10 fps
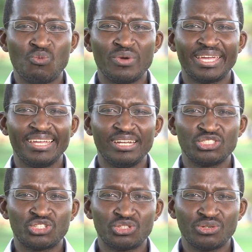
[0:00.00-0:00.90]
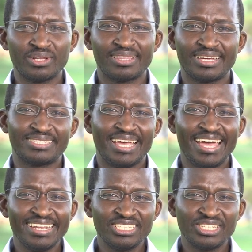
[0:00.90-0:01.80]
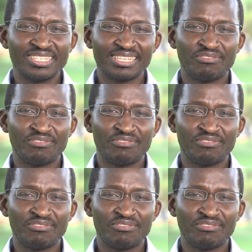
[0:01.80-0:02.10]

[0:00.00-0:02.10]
we can ensure that energy is